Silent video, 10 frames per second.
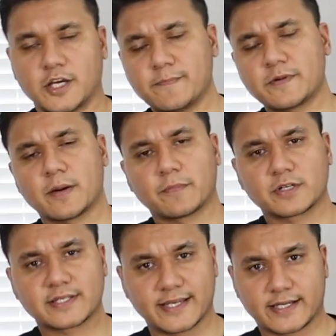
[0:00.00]
Tip
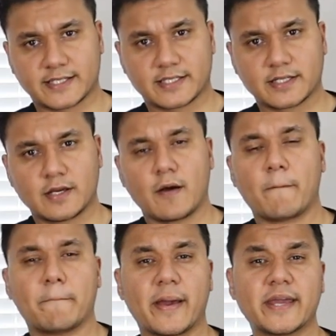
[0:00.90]
number six,
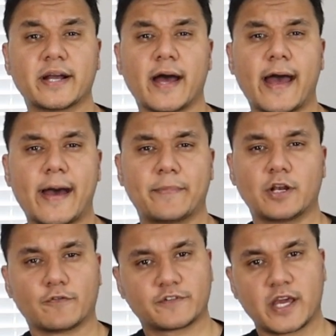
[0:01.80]
make a
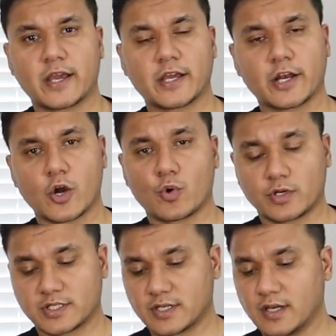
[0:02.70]
habit of taking
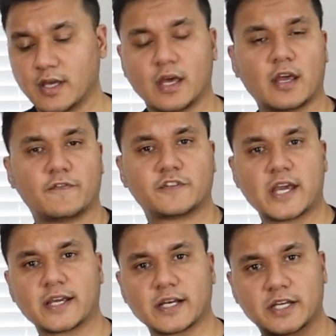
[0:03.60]
notes. If
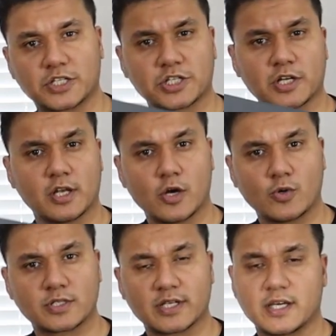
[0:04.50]
taking digital
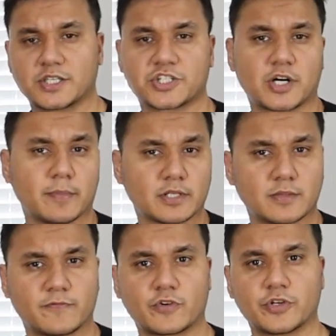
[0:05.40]
notes is
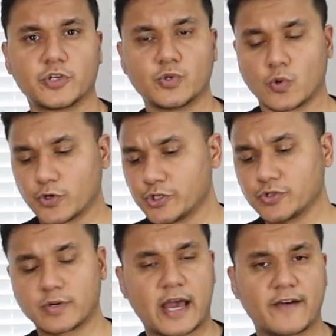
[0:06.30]
troublesome for you or you
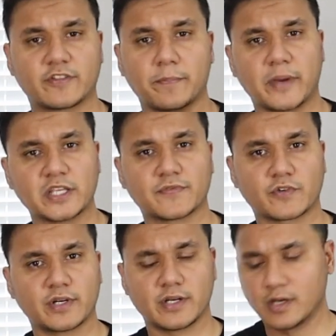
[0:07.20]
don't have the means
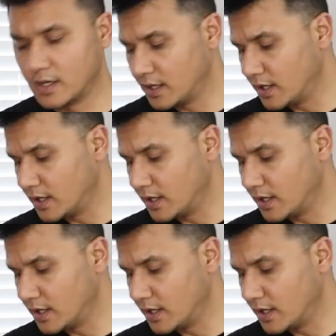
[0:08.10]
for it,